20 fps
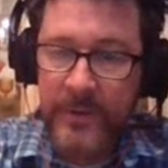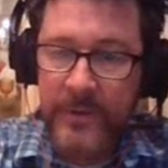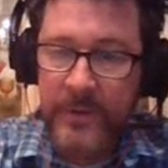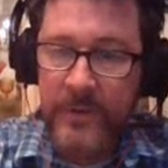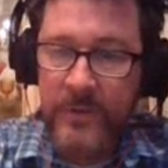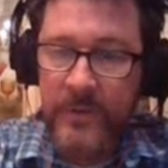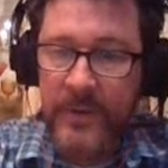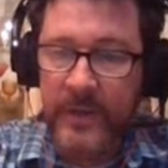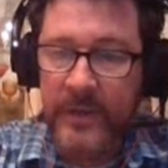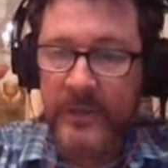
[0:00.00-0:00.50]

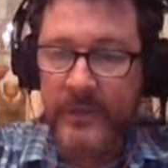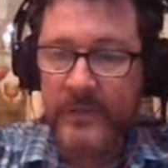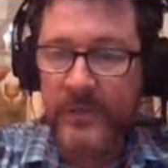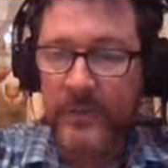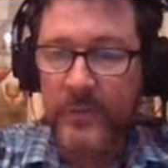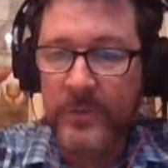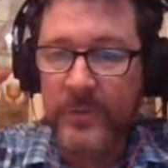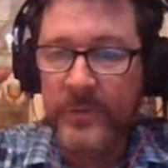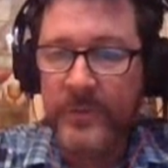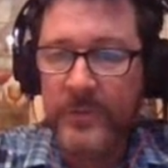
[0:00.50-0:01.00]
Okay, so
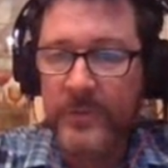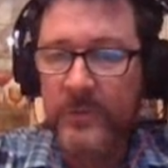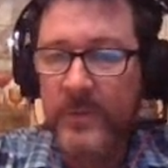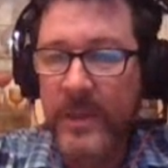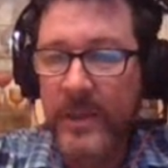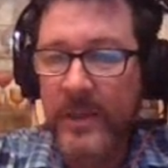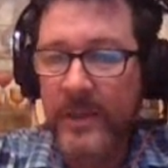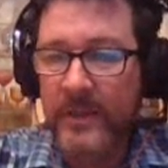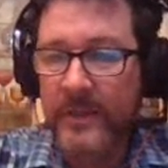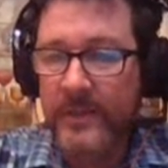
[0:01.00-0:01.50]
the due
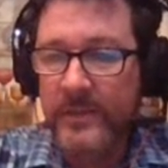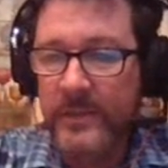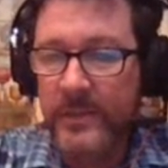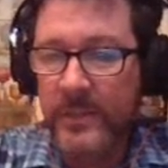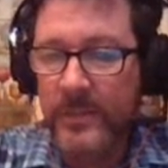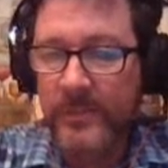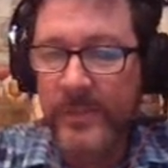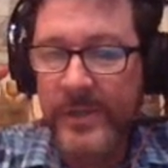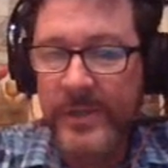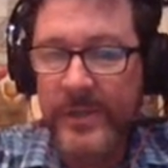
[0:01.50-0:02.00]
date is going
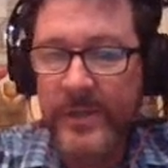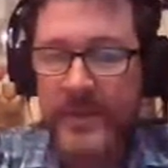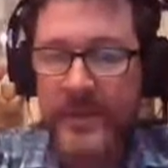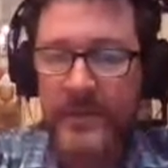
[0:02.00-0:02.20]
to be